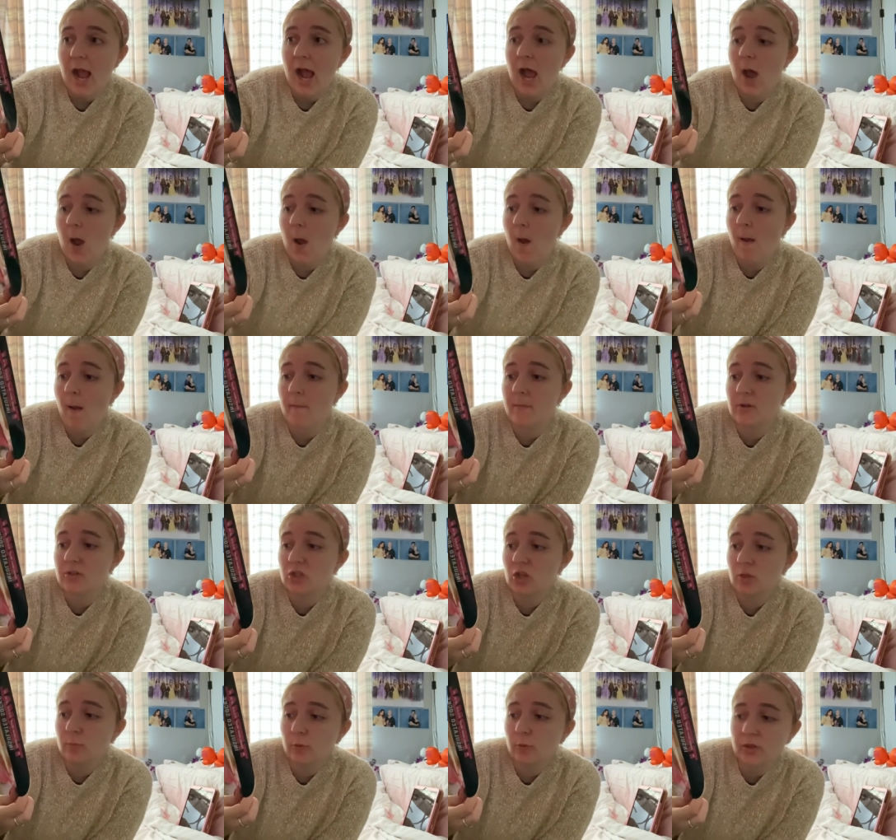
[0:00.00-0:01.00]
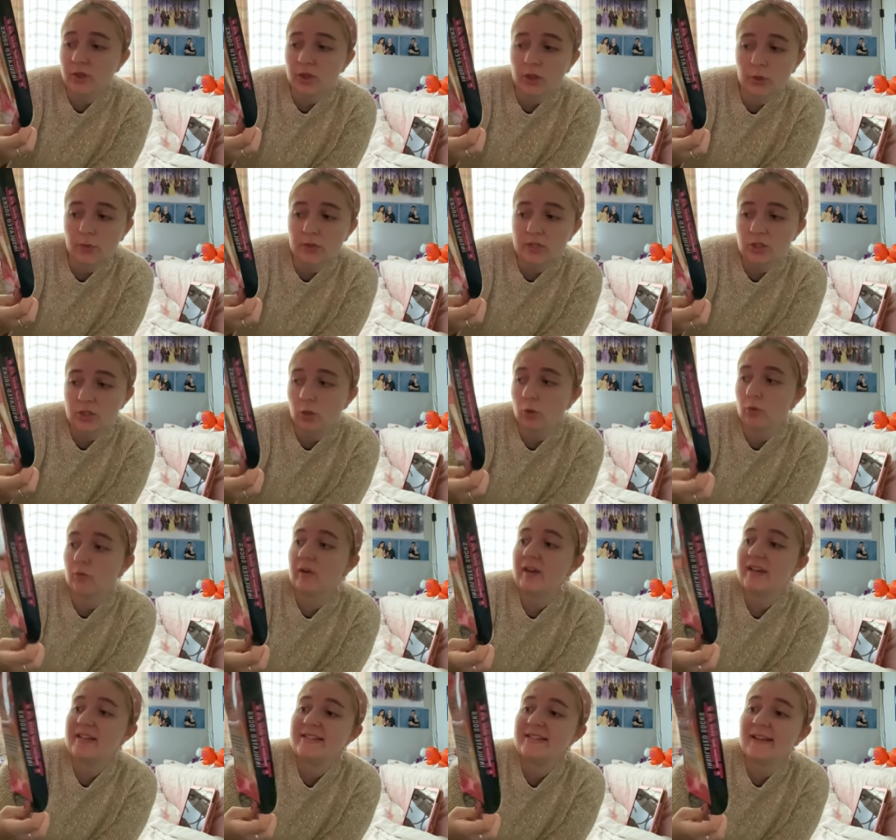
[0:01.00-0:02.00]
Um, 2.3 TOG
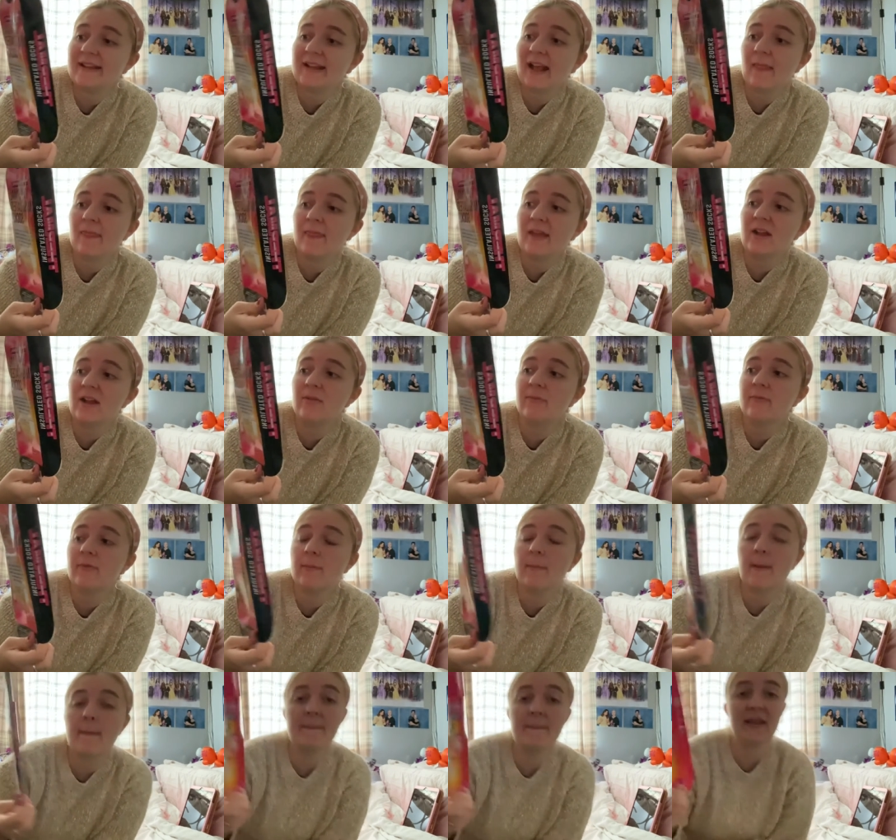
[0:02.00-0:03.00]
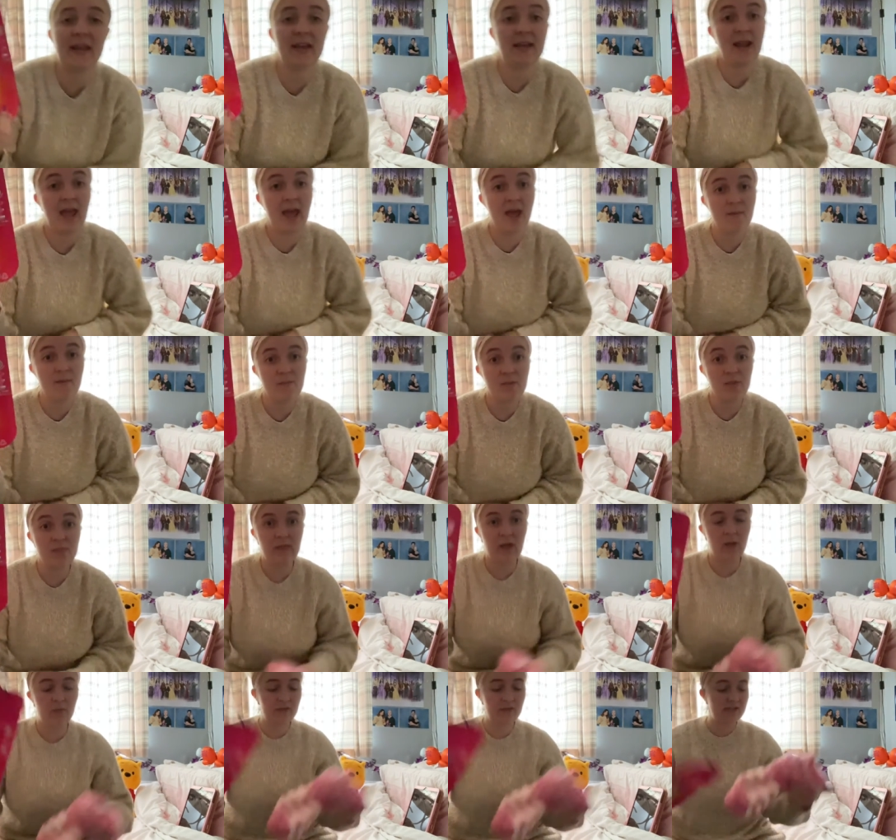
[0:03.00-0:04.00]
rating and they are from B&M.
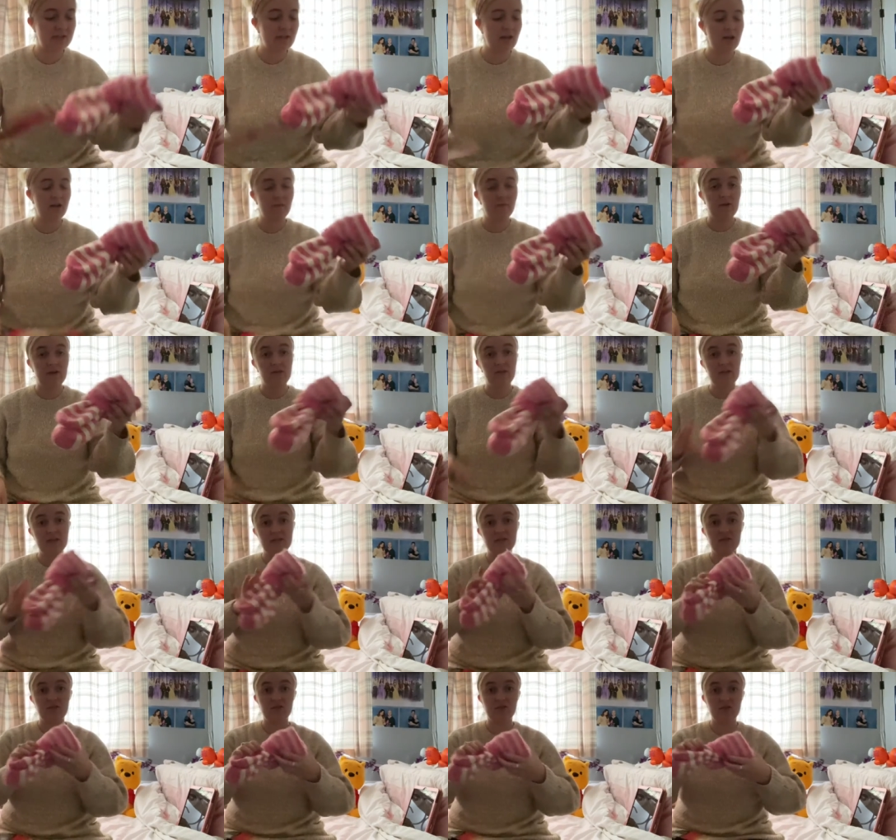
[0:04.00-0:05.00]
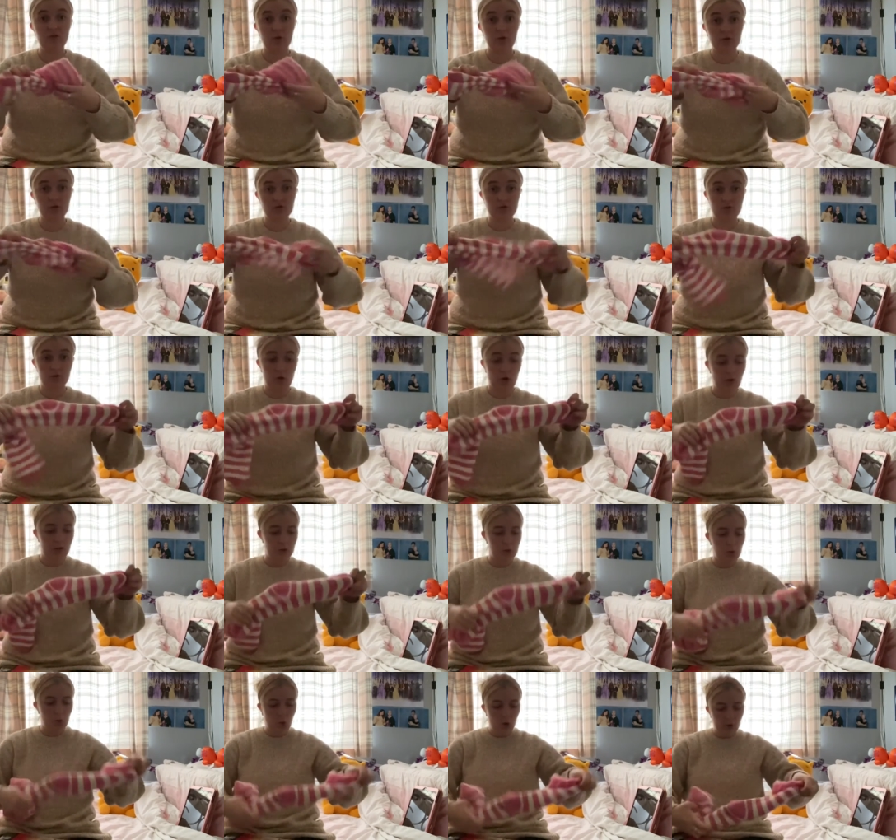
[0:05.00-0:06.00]
Now these are lovely. These are the socks that
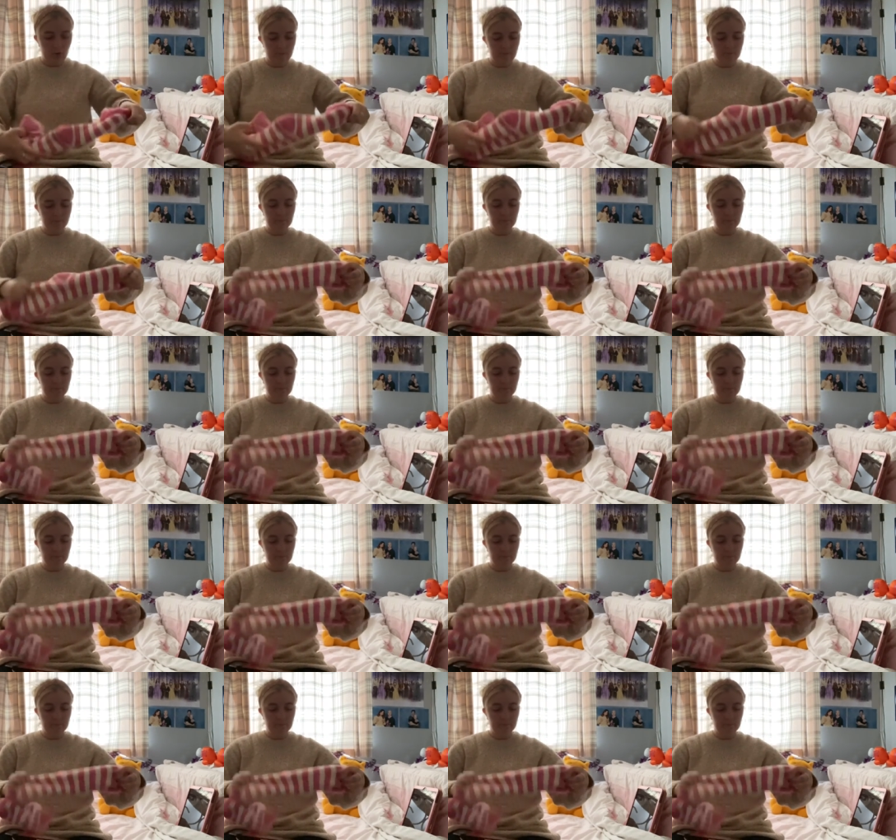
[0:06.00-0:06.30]
I've got.